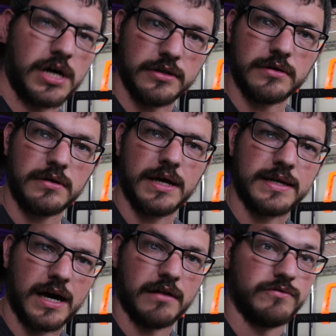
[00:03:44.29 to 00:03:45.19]
color
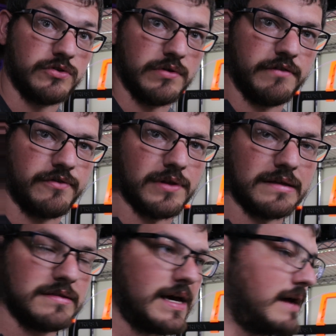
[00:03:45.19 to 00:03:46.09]
and kind of do info
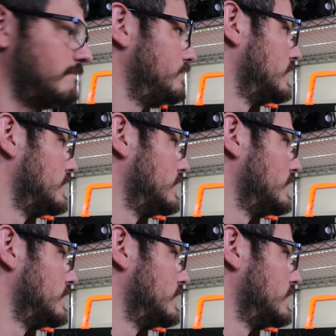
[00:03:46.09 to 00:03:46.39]
like that.